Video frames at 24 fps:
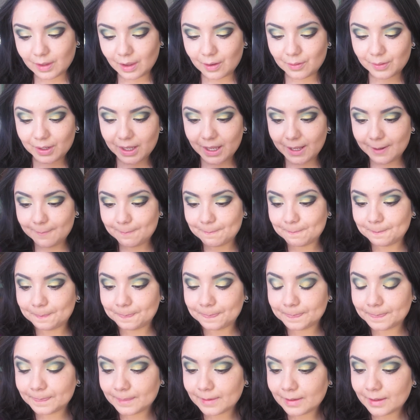Okay.
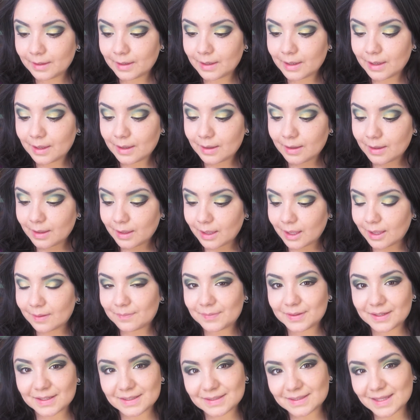And
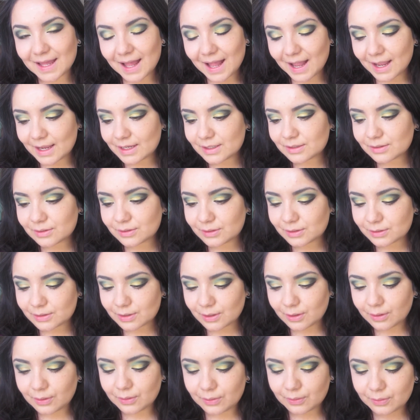because the eyes are
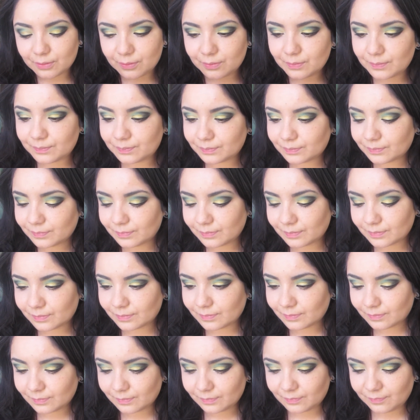so
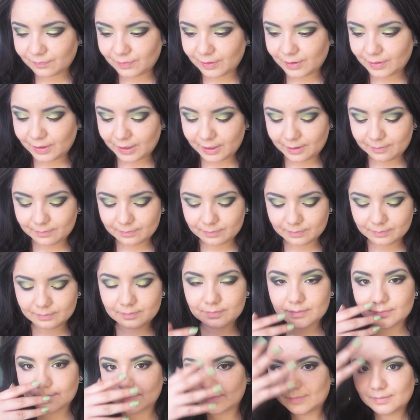very
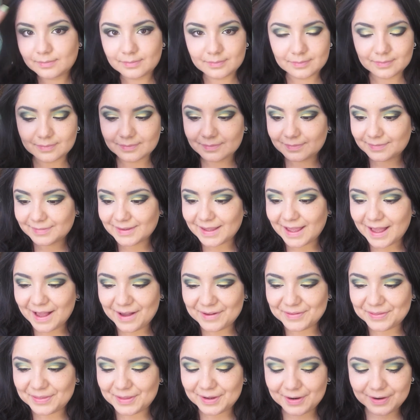
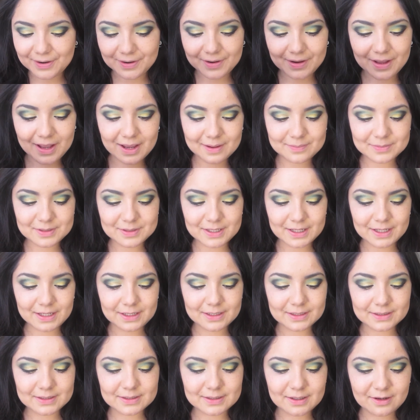out there, I'm taking
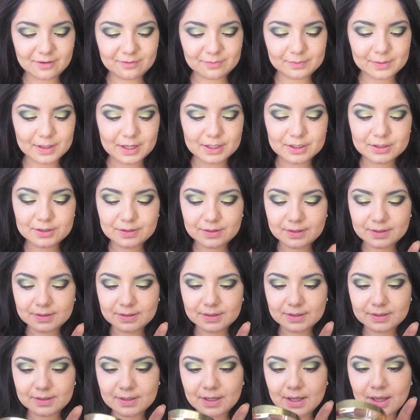a soft blush. This
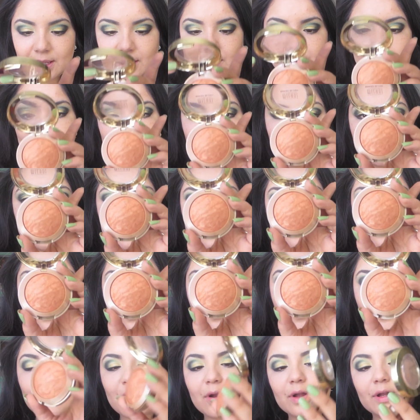is Bellissimo
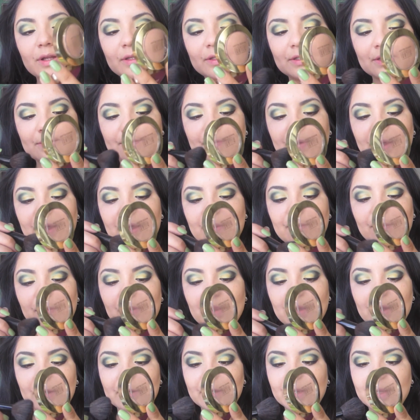Bronze by
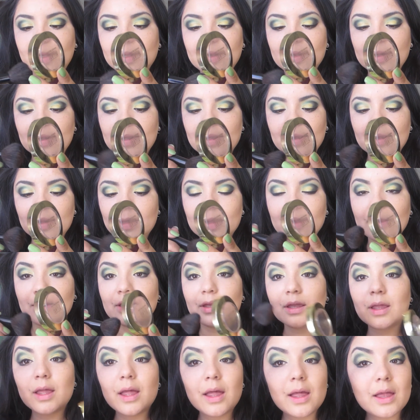Milani.
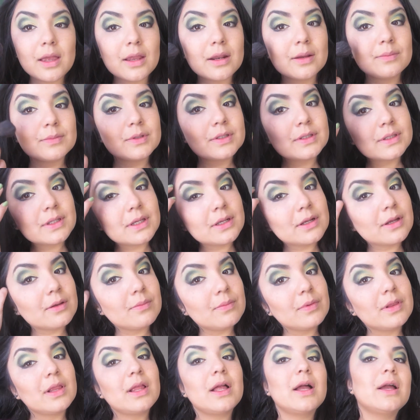And I'm just going to
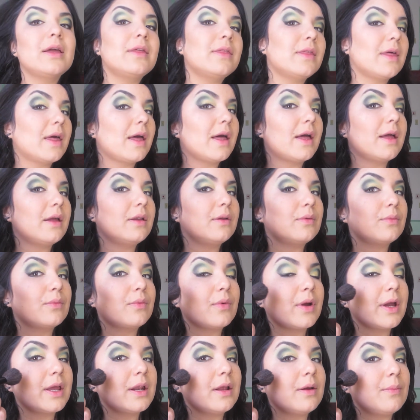apply that
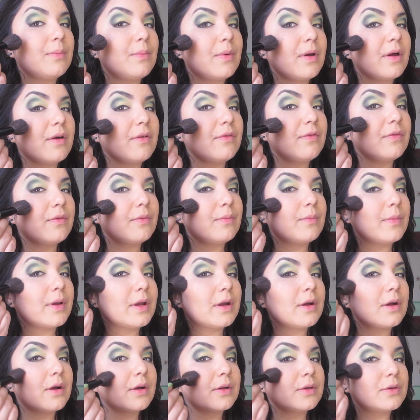right above my
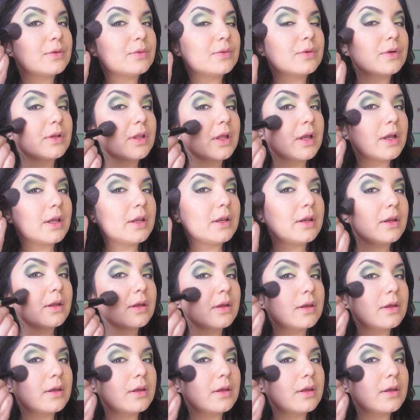contour line.